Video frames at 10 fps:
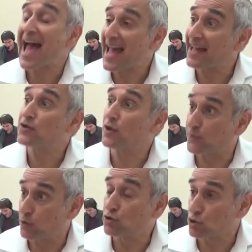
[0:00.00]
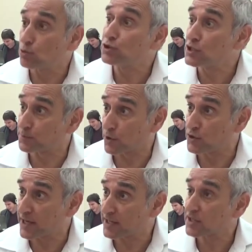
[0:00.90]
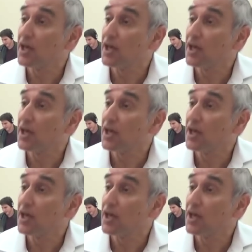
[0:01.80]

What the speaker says: and a few children's projects.